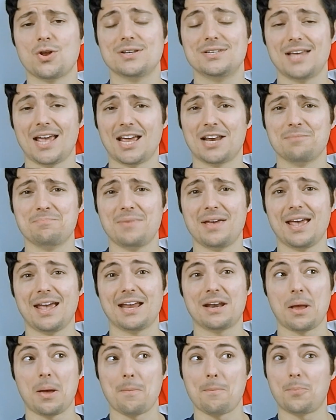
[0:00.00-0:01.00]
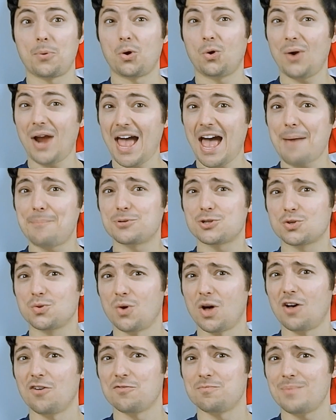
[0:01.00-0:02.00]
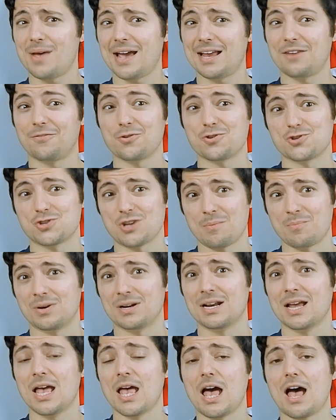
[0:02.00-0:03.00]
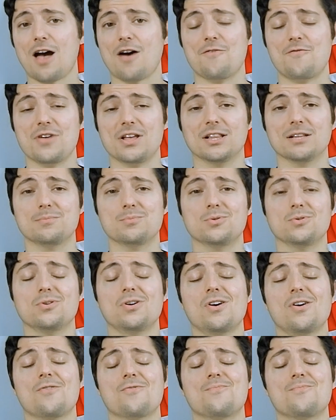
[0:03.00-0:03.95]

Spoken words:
10-man, perhaps 12-man if there's someone available